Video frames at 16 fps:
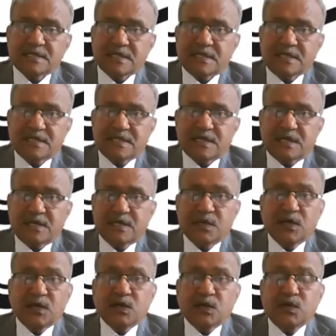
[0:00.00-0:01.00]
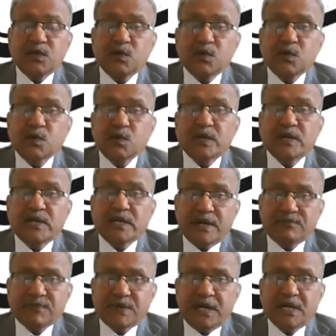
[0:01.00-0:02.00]
That's the reason you
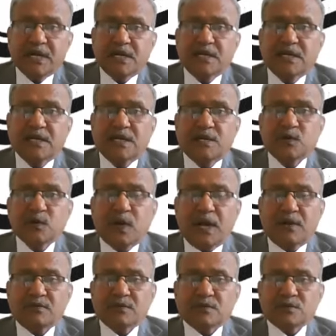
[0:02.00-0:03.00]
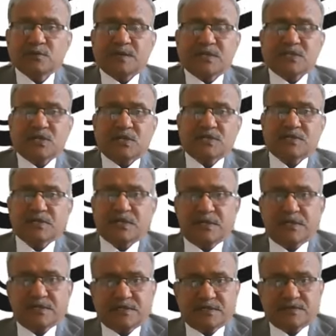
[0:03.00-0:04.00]
definitely need to have special
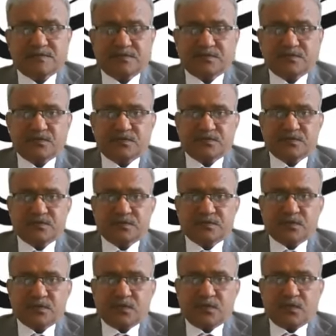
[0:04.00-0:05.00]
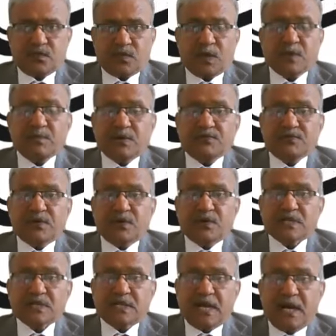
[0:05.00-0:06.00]
skills.
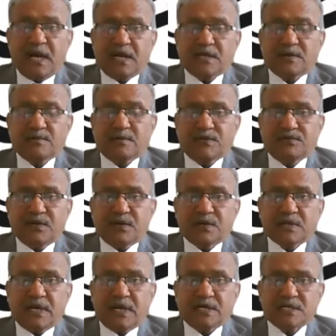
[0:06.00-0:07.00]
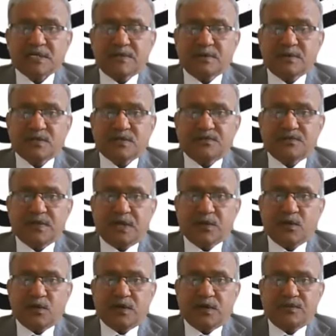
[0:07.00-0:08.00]
Before that, suppose if you
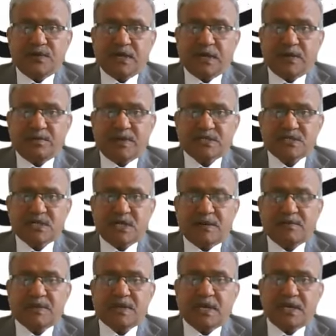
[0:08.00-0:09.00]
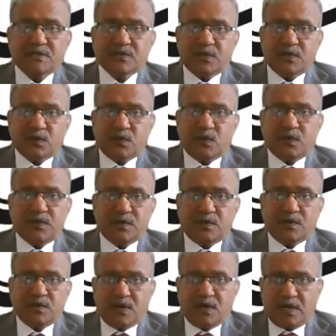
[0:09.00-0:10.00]
are going for a MNC company, as I told
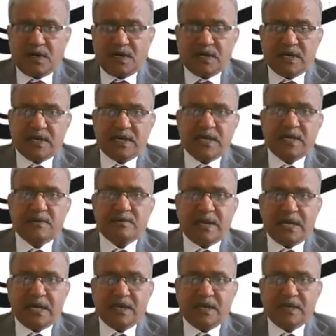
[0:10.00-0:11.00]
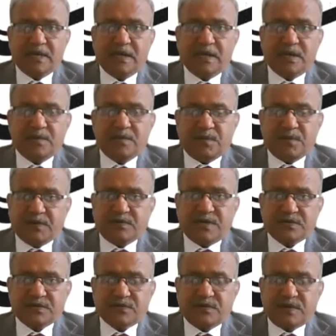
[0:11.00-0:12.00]
you already in my
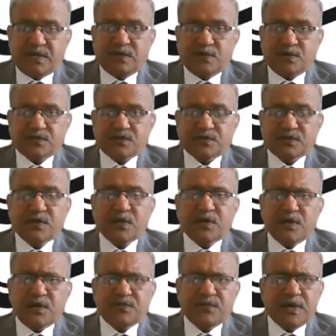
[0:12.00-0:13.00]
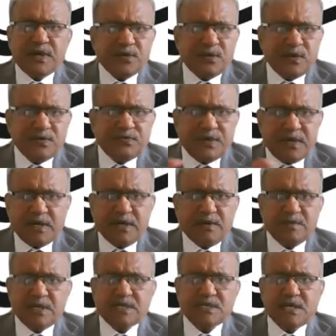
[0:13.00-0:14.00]
previous videos, if you are going for a
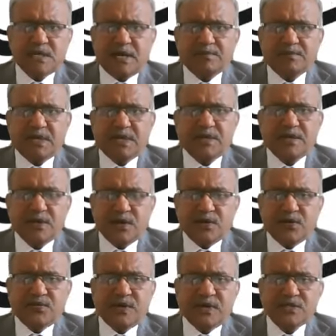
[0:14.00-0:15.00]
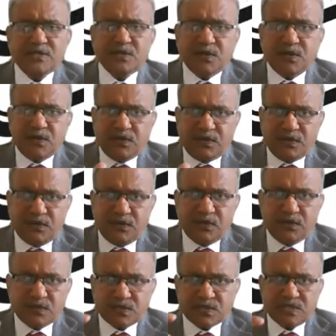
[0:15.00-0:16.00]
MNC company, first
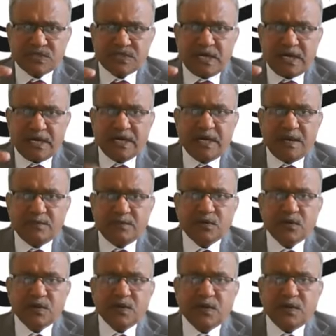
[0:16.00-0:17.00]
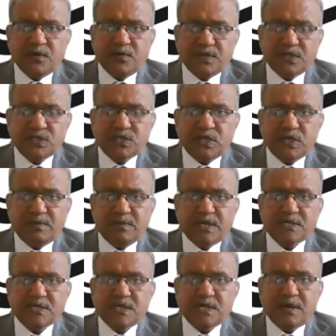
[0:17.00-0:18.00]
you study about which
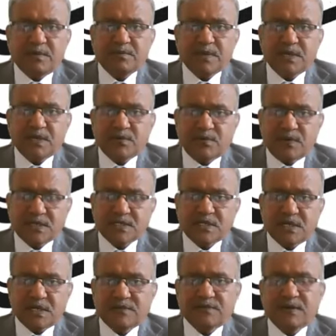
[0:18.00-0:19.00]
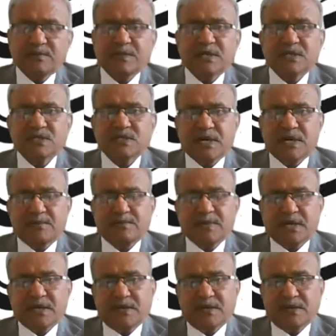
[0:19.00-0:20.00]
MNC company, what sort of MNC
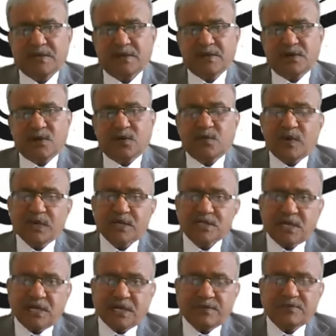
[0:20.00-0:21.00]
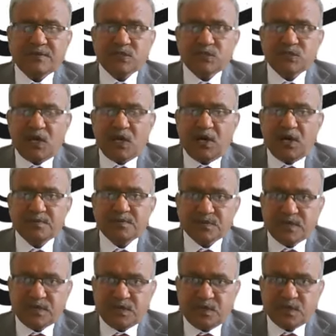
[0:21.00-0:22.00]
company, what sort of a
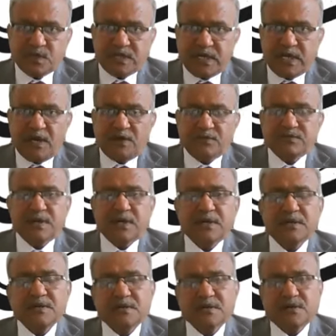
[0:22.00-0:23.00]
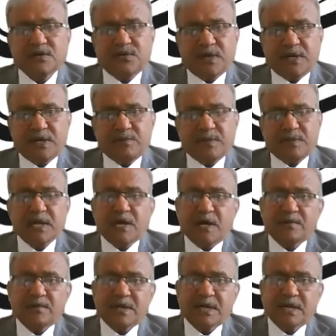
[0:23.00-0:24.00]
jobs they offer for a
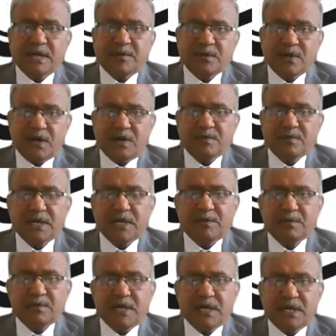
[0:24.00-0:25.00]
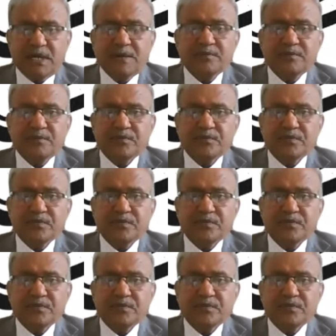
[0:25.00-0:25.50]
BCom or a MCom or a MBA.